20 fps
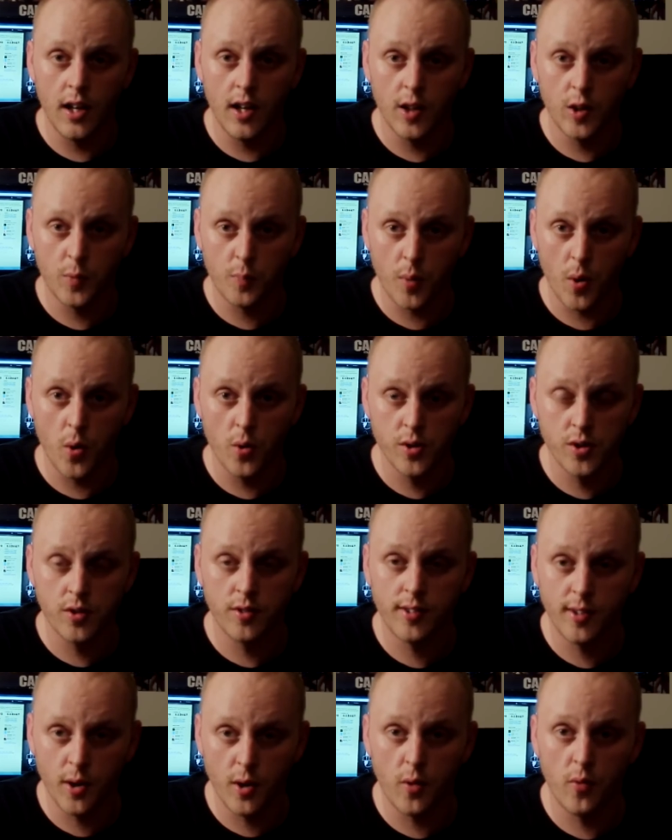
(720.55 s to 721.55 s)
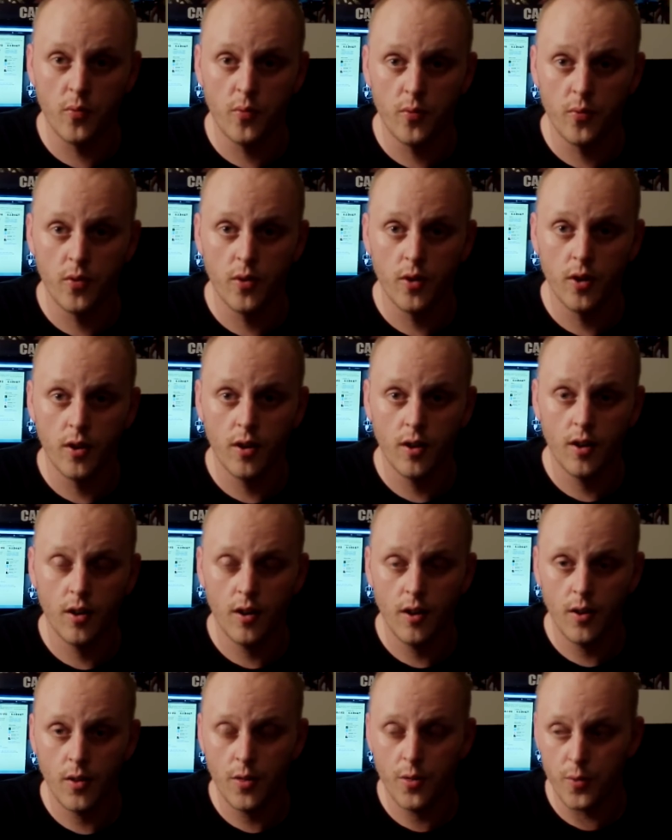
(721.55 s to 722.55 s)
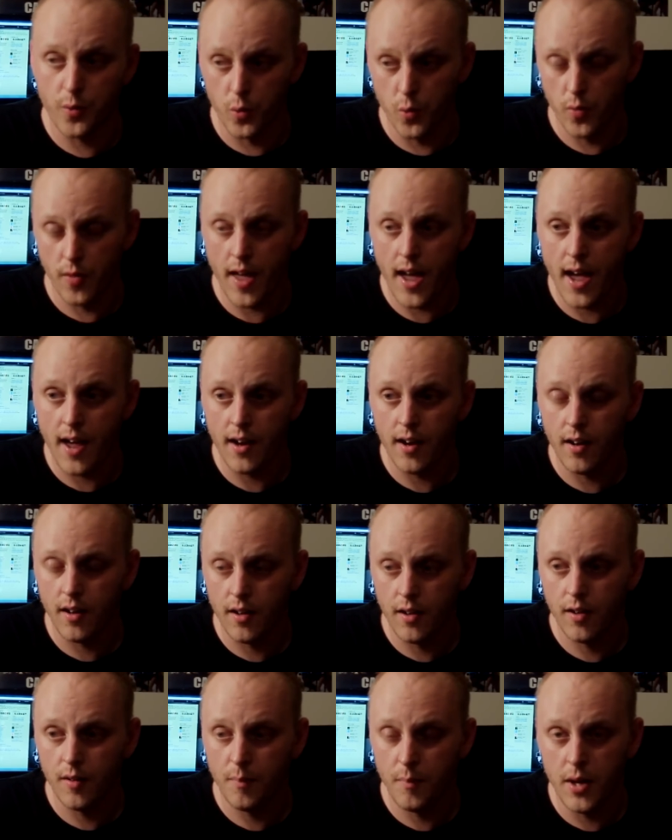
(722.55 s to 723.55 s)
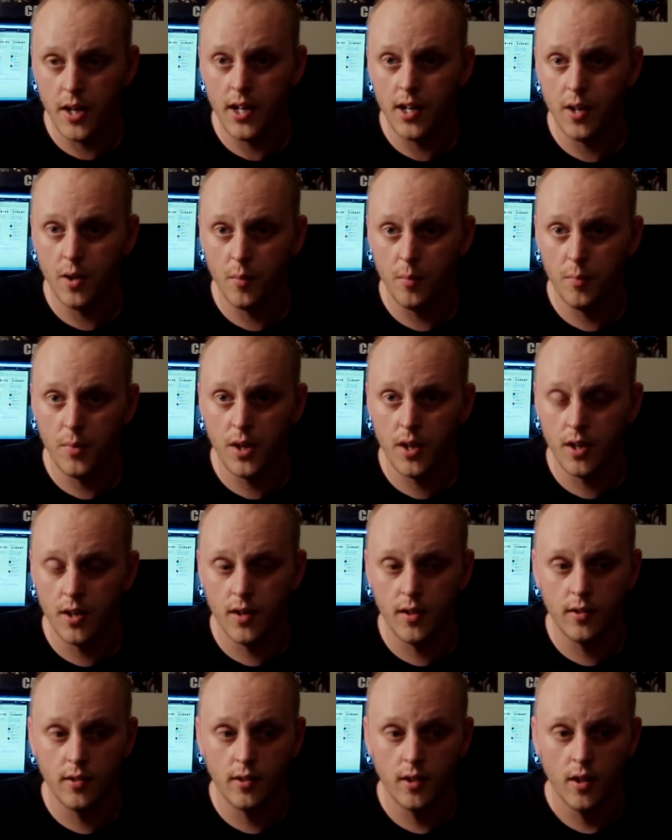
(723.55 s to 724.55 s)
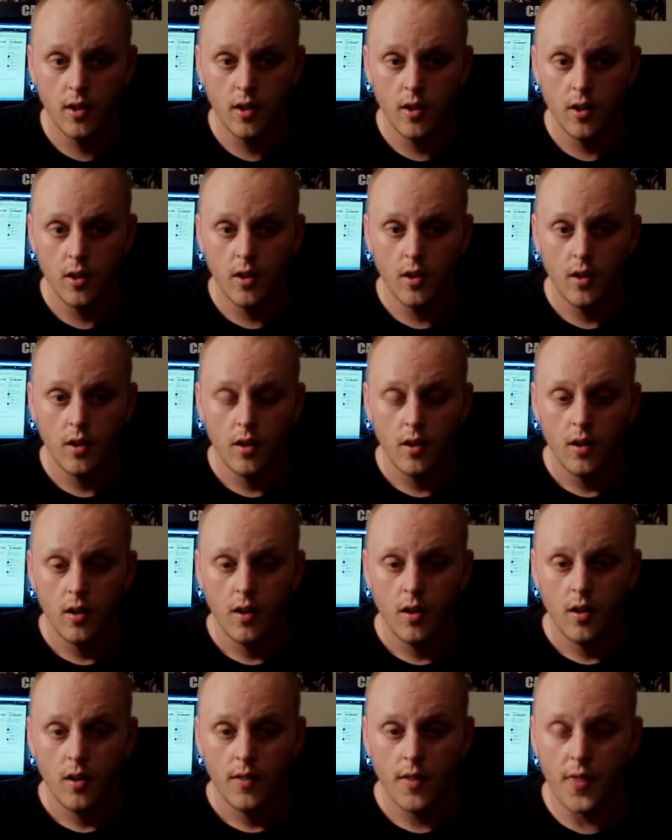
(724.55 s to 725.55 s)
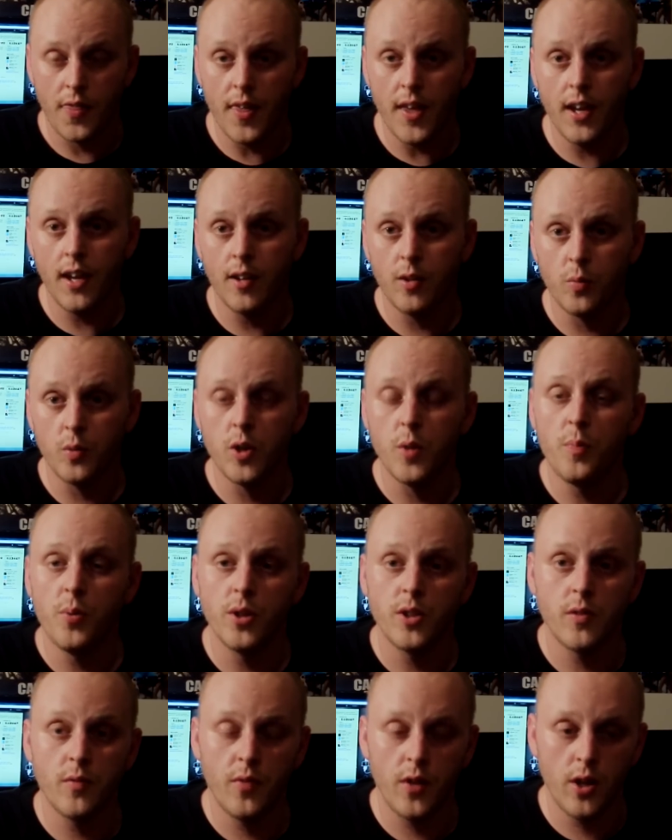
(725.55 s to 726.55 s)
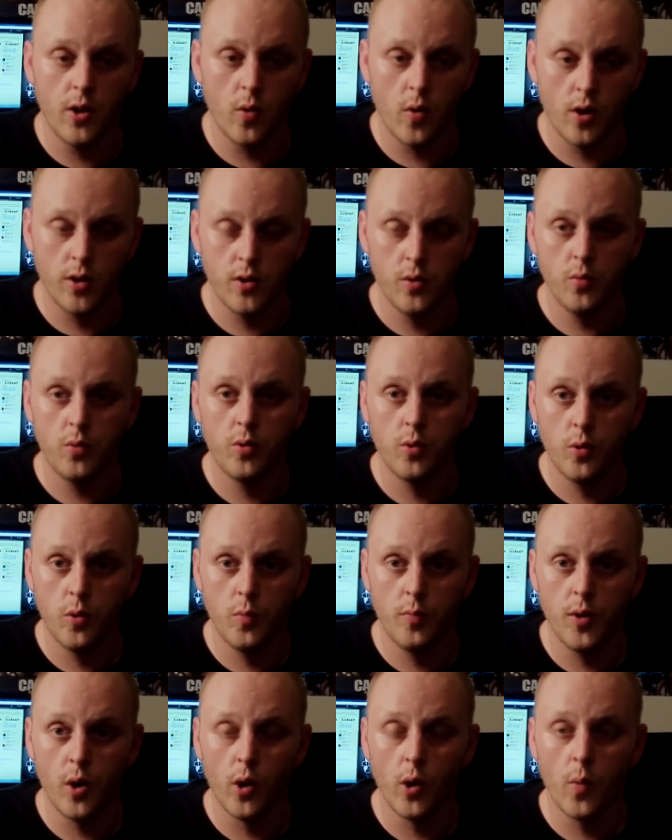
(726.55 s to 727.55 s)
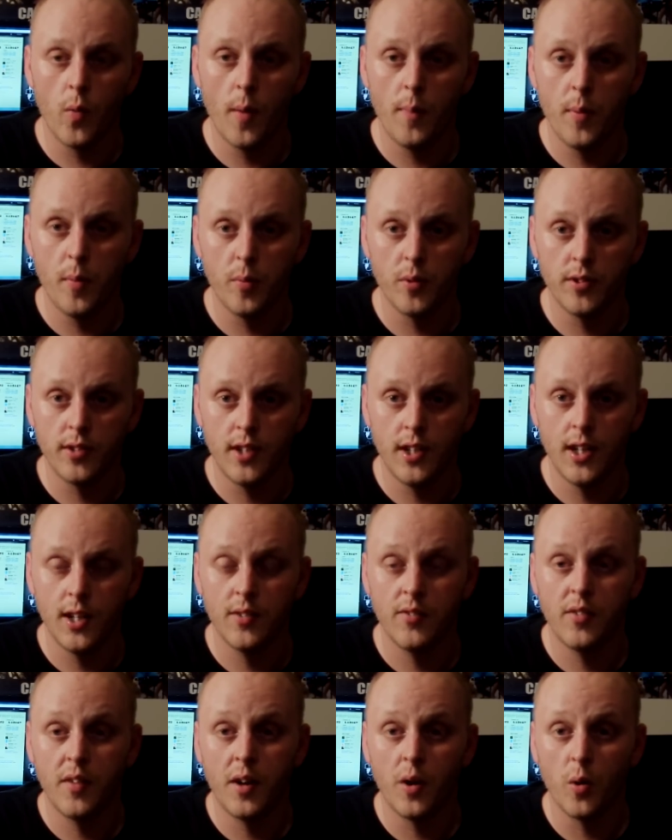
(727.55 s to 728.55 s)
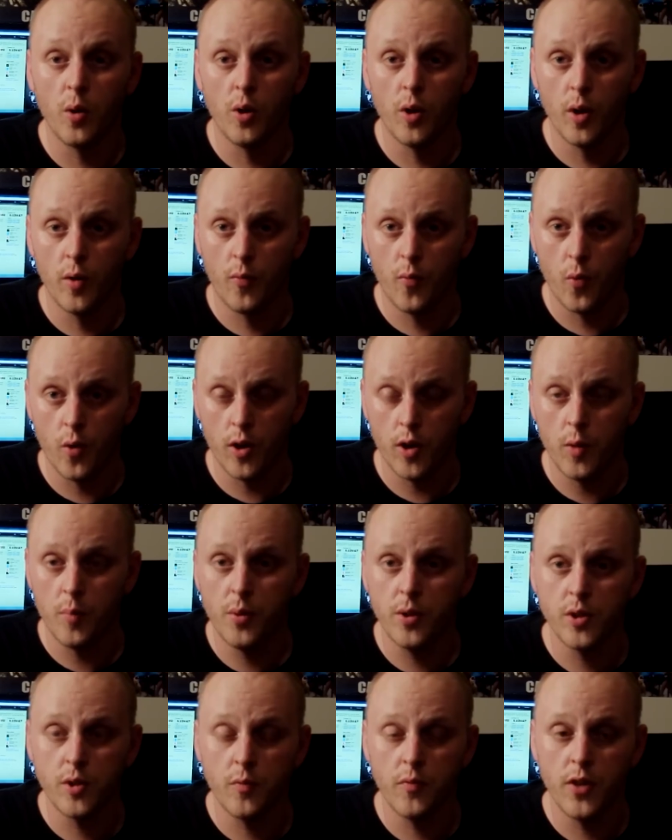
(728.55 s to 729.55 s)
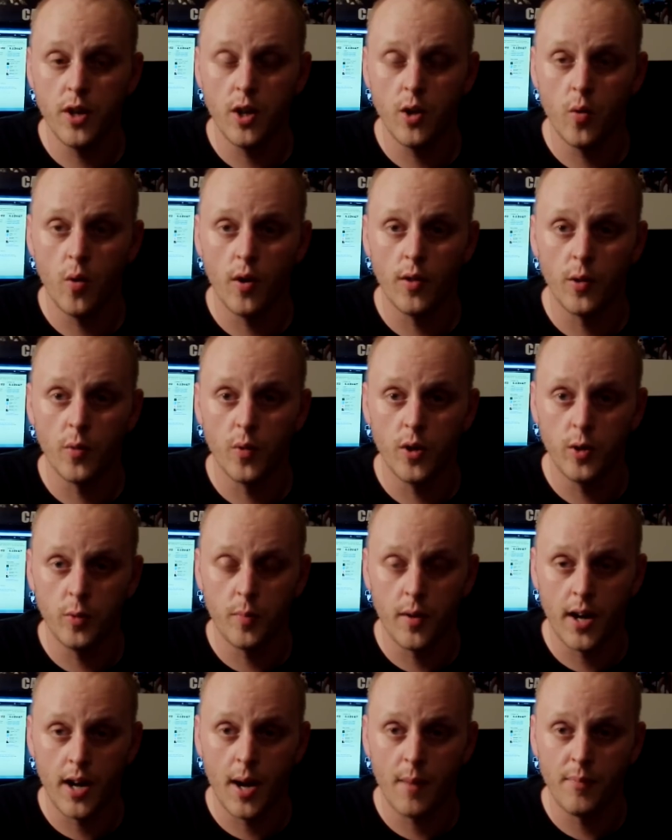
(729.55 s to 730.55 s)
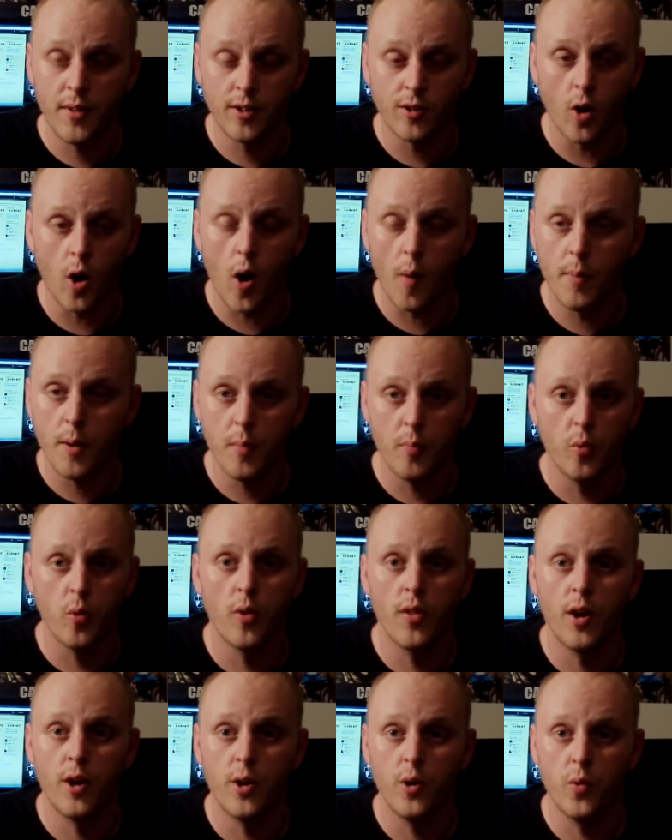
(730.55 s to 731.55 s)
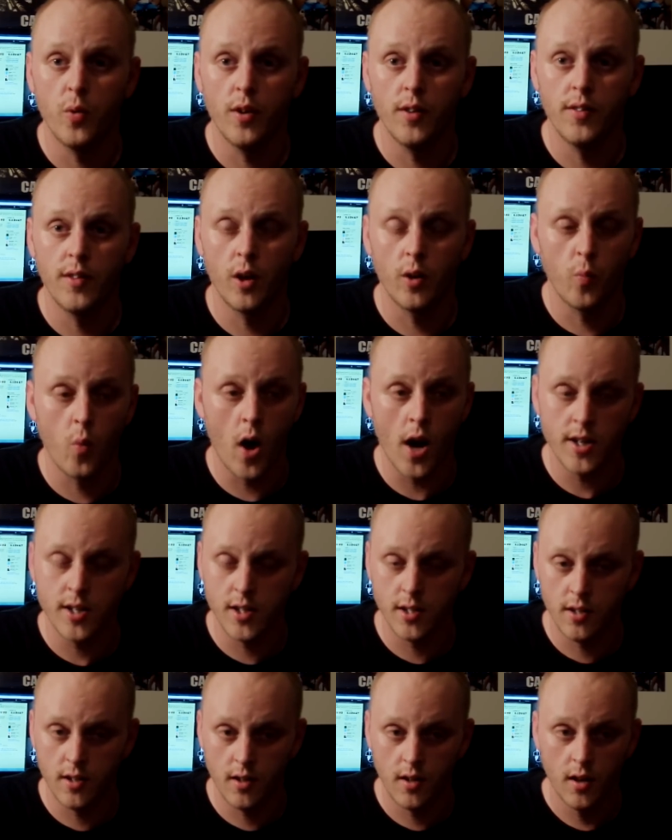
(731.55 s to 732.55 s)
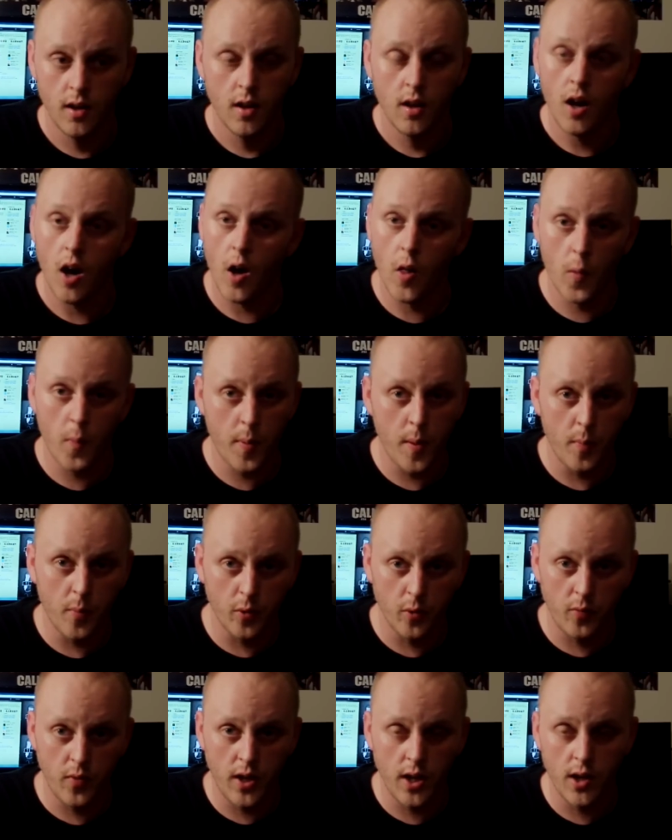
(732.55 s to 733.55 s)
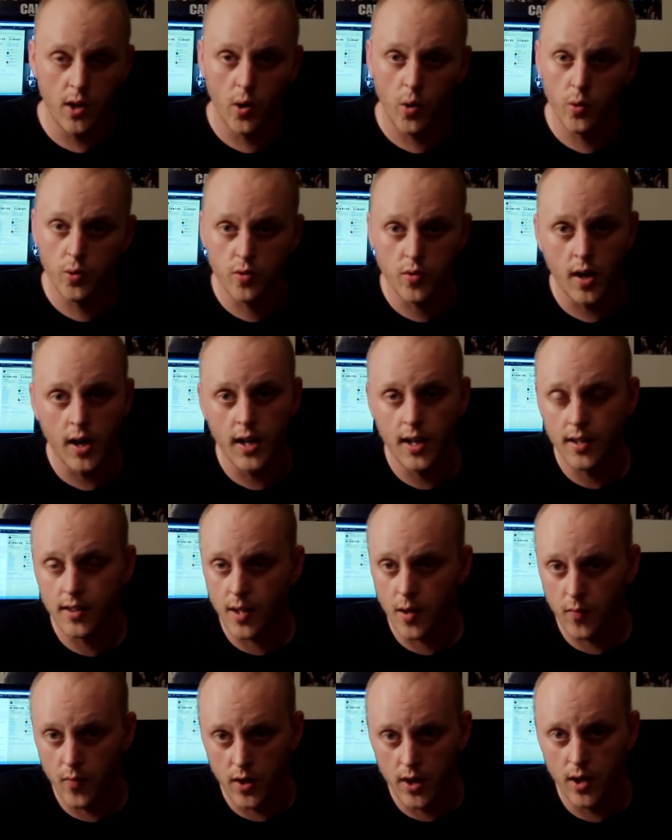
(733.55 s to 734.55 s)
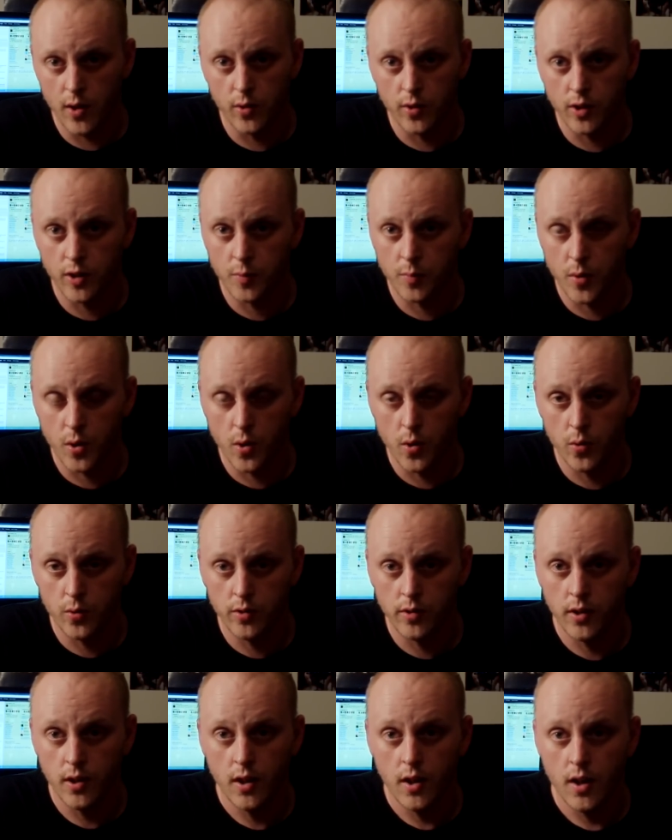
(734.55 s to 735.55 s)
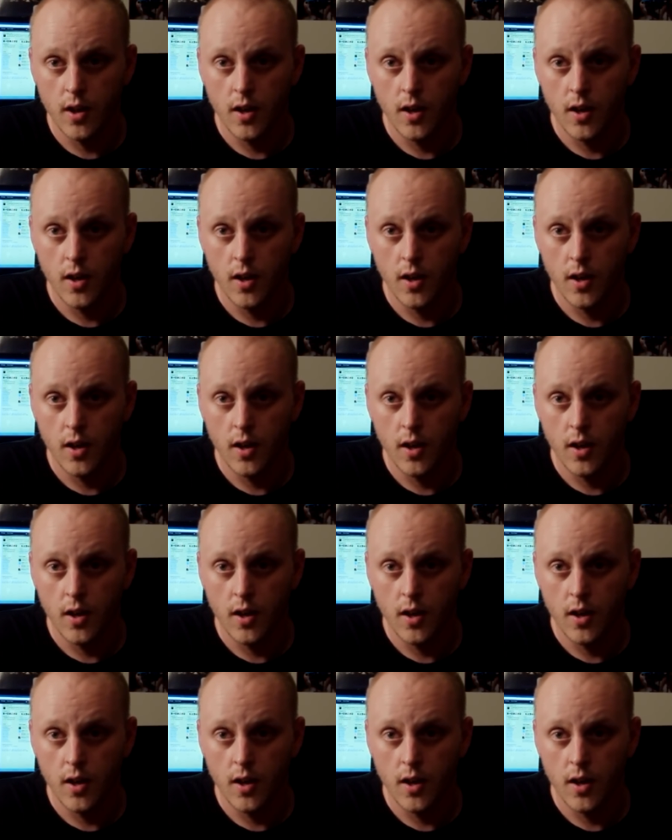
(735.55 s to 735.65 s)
and expose yourself through that medium. Because the thing is, when you put your video on YouTube, the only way people see it is they know to look for it. You put your video on the Respawn app, that's all people are there doing. They're watching other people's videos, trying to get their videos exposed,